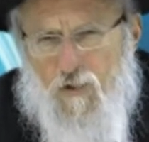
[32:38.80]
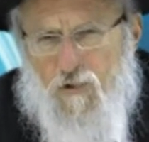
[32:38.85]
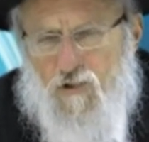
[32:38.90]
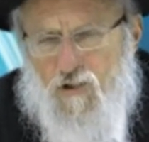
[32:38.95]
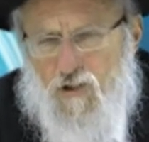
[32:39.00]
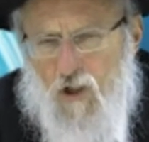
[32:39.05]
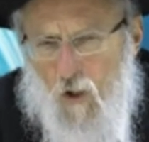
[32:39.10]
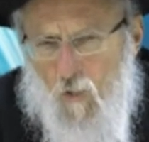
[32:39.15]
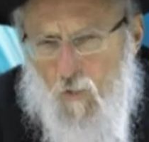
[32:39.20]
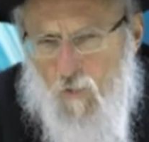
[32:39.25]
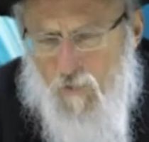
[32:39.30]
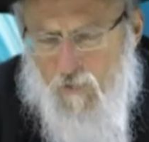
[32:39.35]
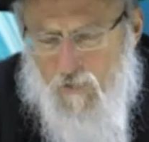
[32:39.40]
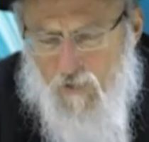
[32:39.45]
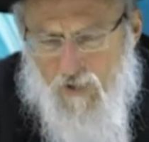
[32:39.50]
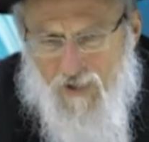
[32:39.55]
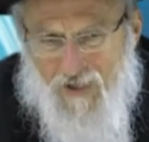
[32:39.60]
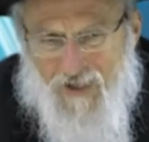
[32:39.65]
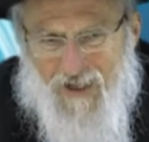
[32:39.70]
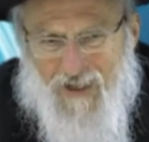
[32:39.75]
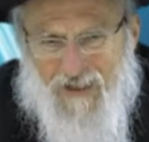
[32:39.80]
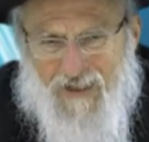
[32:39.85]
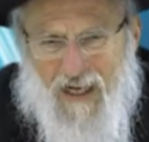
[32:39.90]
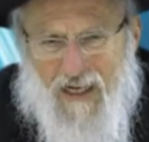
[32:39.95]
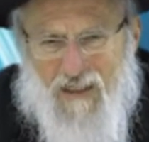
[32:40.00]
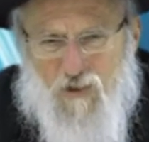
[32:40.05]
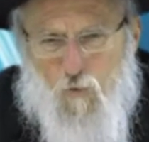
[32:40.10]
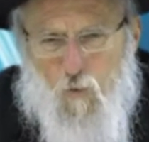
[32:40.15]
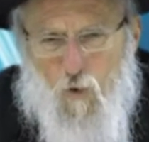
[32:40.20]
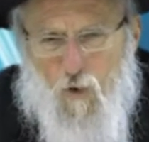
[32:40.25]
So
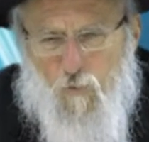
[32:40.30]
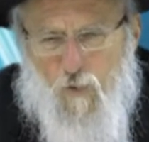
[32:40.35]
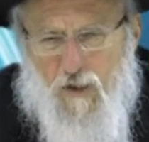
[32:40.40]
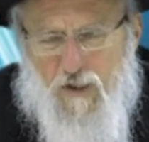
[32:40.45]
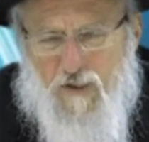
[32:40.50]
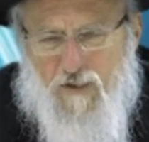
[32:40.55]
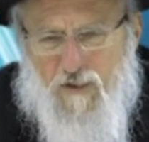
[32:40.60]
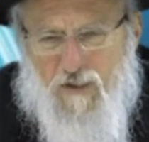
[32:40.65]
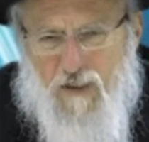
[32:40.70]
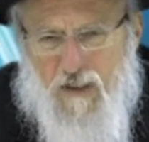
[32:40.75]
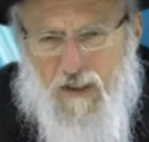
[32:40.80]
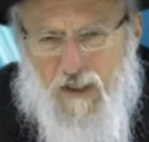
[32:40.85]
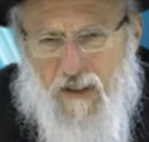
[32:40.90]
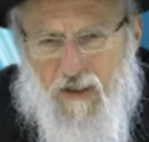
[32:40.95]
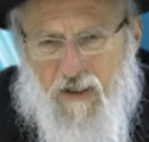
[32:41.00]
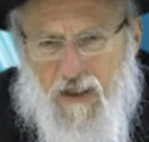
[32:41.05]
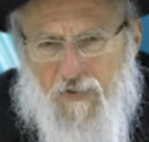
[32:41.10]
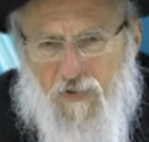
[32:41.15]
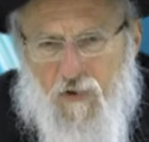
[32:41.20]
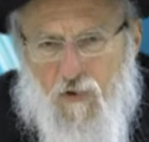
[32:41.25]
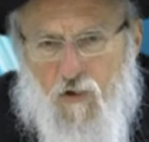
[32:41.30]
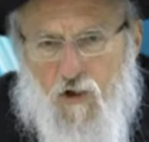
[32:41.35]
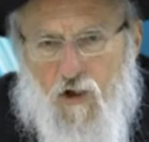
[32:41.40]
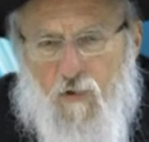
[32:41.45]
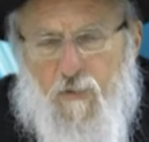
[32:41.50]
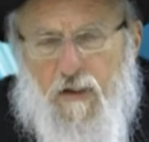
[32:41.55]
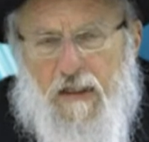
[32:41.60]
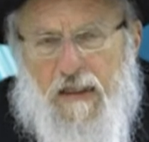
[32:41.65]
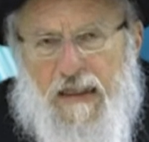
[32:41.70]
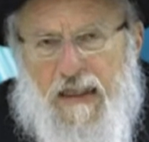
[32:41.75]
that's one way to see that there are going to
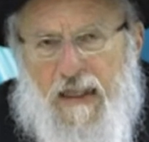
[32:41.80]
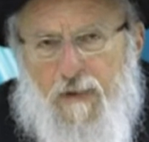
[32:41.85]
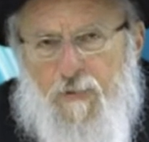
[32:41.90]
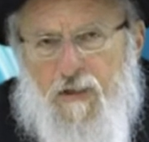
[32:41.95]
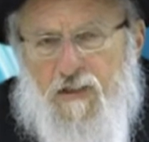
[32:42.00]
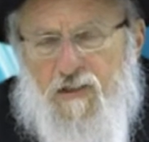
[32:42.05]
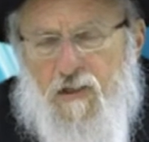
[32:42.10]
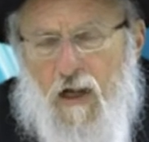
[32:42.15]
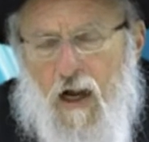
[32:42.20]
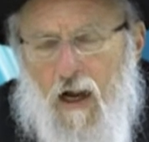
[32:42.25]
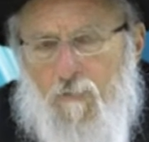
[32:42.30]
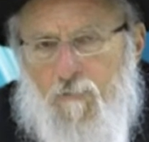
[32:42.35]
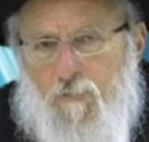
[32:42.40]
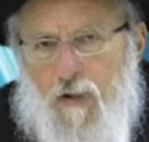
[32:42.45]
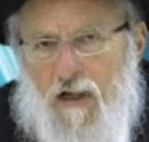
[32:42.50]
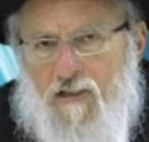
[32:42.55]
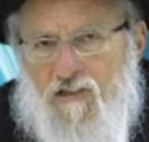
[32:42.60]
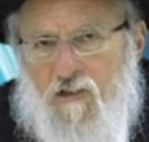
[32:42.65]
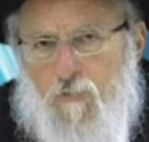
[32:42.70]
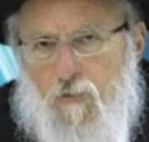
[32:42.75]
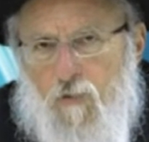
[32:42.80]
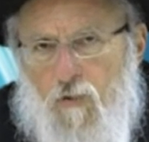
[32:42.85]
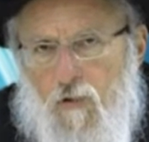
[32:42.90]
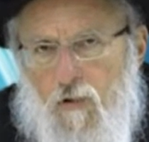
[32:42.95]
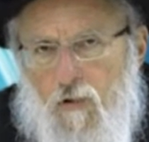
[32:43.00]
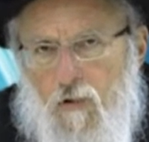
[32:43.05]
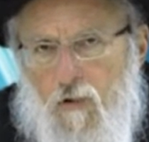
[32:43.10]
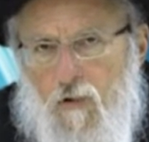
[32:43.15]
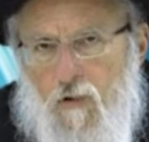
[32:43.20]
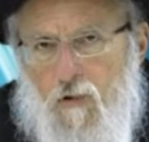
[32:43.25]
be limits on possible
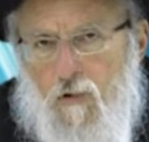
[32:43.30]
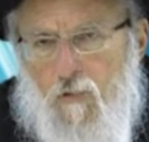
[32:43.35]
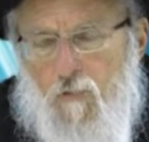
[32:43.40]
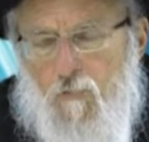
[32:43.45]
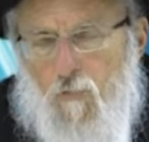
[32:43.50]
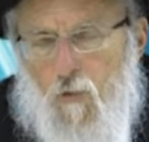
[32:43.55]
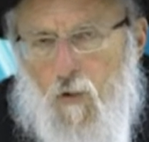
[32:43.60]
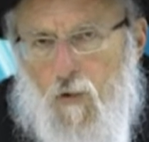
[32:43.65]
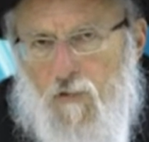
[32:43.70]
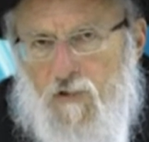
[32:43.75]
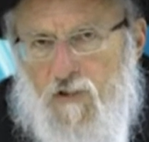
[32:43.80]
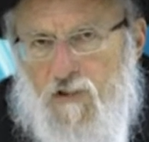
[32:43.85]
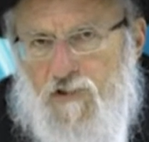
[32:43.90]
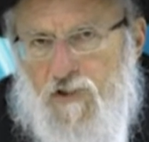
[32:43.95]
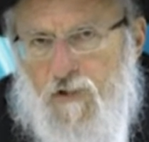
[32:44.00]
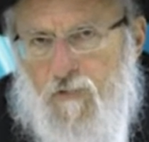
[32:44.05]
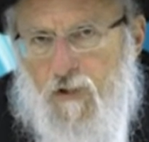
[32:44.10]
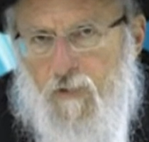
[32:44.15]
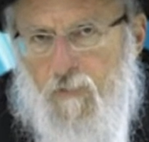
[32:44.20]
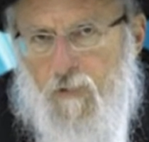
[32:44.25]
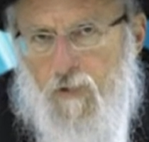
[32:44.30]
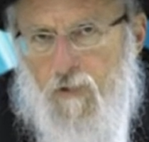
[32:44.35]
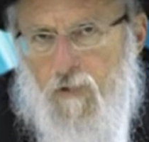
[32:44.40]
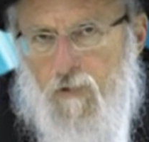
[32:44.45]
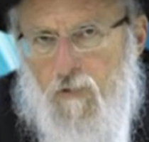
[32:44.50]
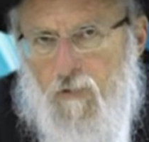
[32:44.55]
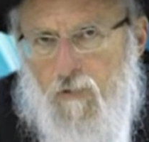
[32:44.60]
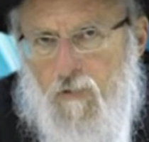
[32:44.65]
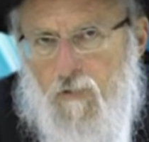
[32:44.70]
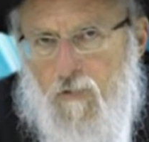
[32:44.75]
moral disagreement.
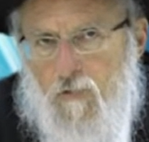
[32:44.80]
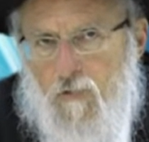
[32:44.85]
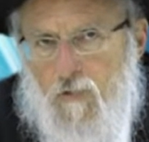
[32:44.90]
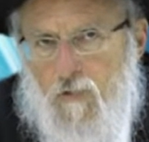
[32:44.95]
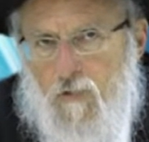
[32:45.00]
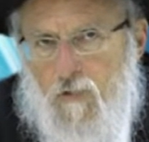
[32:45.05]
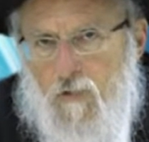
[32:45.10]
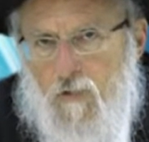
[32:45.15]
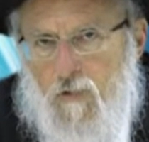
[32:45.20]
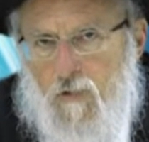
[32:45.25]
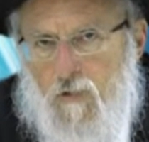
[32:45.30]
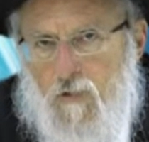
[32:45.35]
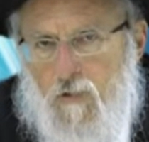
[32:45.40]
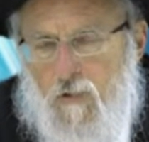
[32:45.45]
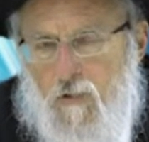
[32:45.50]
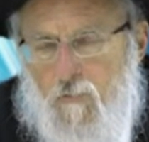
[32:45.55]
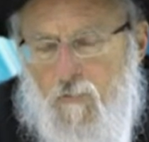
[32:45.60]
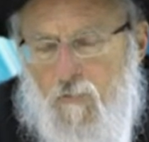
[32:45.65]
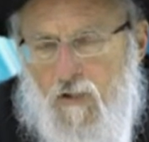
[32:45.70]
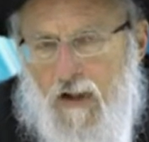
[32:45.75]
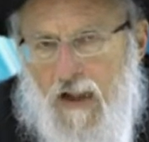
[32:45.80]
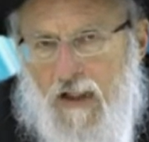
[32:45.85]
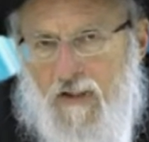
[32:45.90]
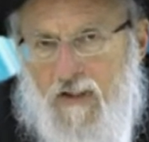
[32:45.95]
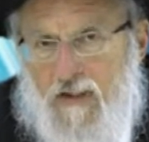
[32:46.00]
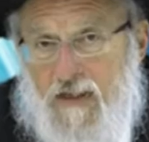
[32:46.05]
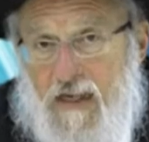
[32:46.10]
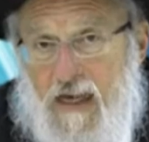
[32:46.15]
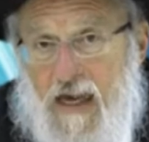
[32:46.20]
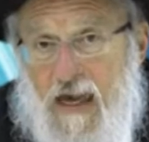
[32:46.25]

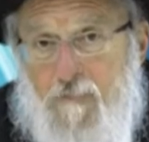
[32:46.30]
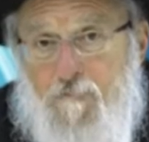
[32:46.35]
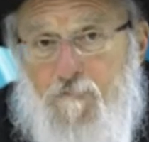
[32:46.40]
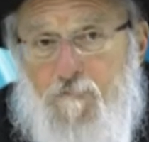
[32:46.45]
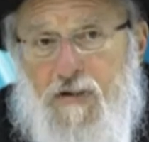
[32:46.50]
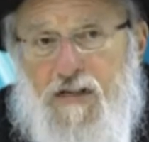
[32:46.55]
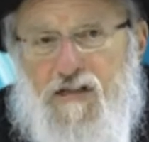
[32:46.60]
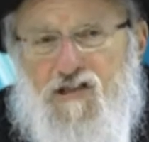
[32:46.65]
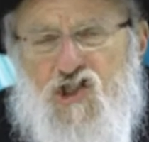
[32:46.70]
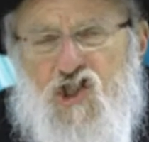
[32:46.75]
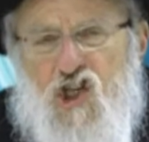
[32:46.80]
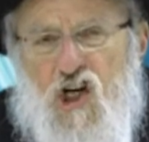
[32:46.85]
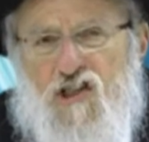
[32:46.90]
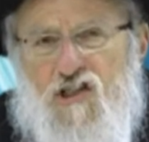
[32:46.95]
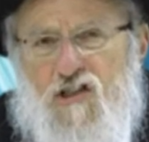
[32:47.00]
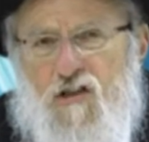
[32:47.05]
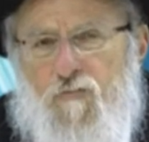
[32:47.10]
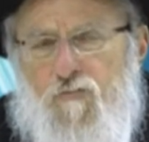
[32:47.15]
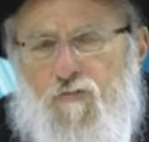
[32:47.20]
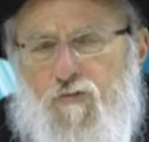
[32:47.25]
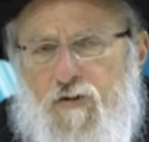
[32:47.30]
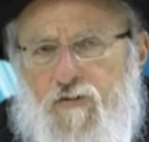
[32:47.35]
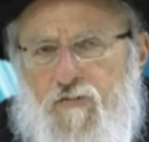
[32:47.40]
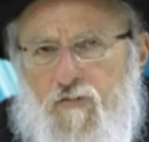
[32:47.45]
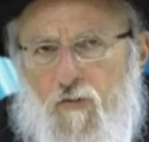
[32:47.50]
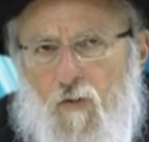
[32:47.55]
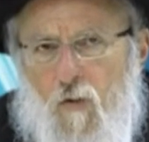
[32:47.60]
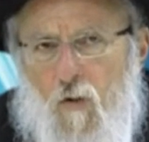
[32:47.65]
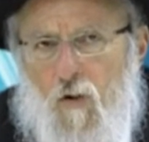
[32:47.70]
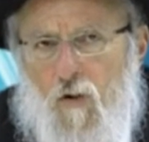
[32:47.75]
Morality can't be just a free
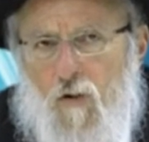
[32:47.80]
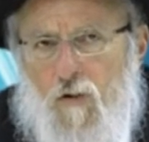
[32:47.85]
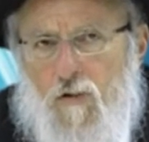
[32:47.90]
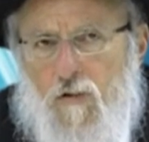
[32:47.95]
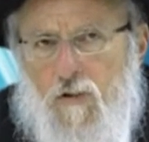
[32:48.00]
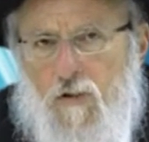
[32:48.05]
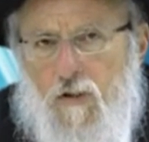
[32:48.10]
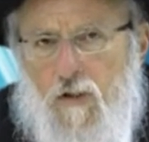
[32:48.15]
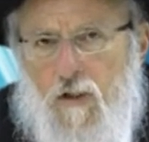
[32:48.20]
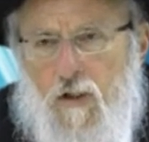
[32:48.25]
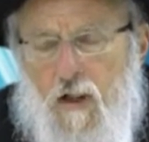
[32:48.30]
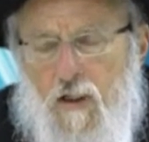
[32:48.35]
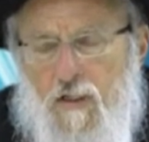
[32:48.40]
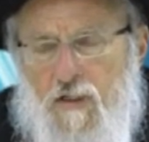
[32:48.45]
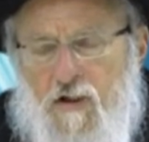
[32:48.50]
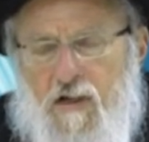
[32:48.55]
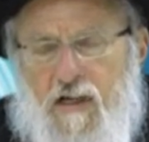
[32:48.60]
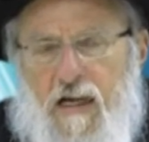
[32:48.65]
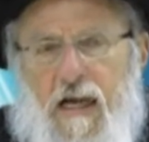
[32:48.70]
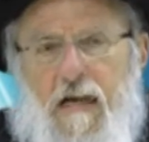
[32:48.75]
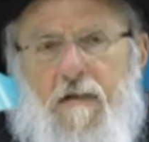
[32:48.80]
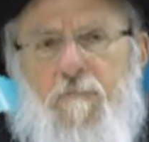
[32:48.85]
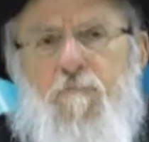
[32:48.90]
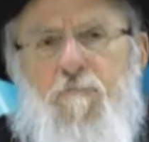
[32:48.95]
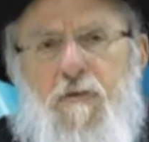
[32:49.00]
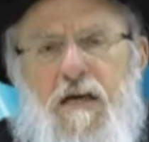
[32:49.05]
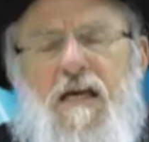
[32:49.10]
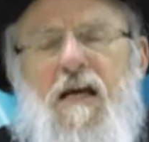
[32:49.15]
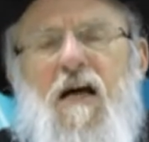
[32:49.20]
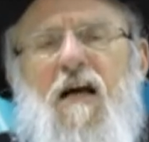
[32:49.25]
for all. There can't
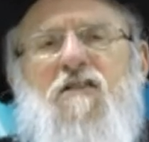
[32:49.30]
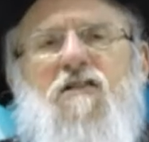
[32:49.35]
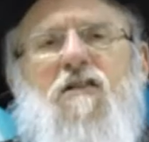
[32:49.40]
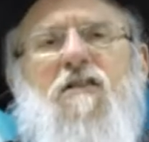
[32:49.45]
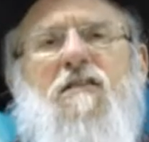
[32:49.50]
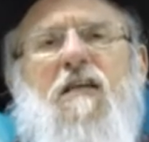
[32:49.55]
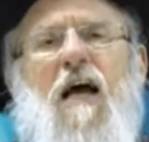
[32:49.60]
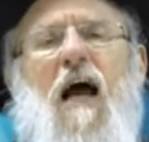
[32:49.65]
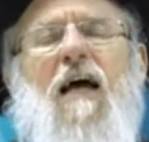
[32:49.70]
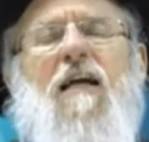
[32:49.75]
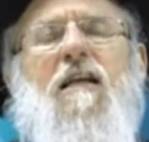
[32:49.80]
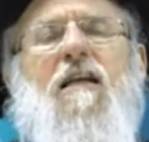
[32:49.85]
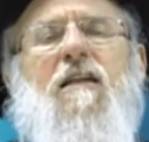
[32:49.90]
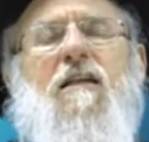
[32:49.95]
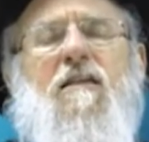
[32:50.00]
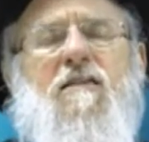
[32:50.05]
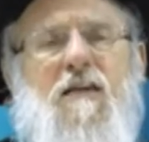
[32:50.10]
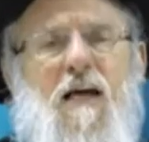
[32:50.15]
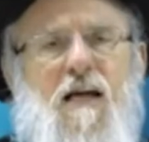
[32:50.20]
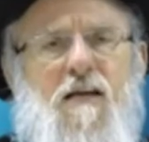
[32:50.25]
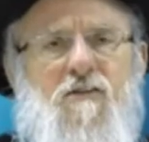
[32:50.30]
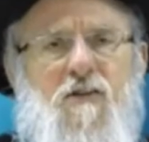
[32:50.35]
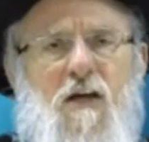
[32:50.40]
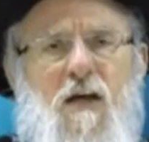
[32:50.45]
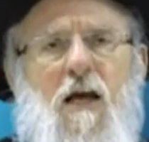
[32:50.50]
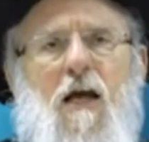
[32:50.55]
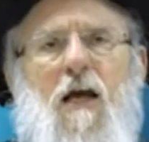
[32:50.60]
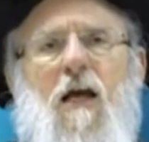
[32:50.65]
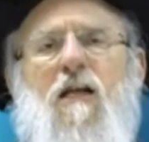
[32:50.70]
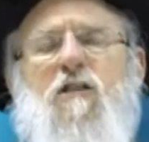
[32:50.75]
be a society that says
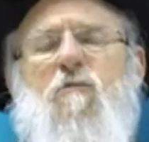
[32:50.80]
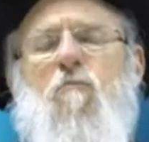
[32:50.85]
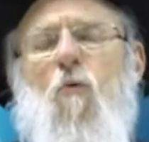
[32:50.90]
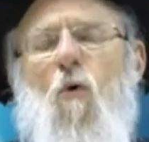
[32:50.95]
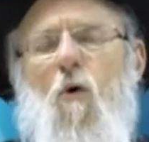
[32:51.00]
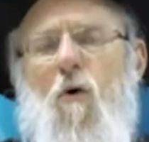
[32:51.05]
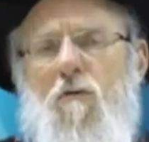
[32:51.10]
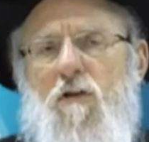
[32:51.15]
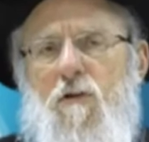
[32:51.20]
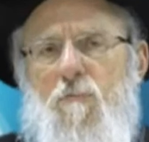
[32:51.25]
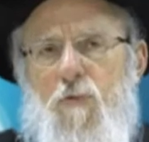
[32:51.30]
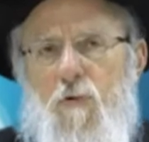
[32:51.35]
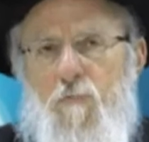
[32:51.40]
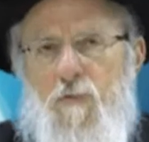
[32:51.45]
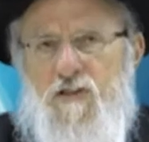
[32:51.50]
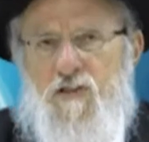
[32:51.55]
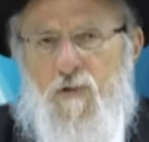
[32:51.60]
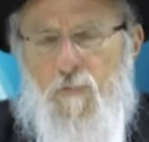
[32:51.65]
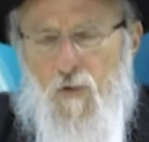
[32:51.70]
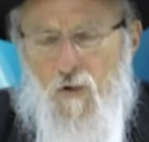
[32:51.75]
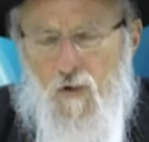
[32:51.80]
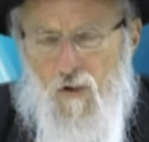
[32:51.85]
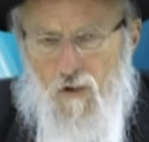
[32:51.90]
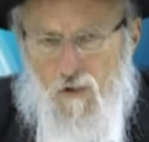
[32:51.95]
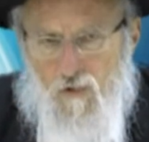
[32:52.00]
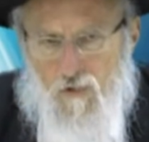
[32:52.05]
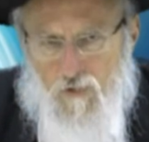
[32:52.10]
it's morally permissible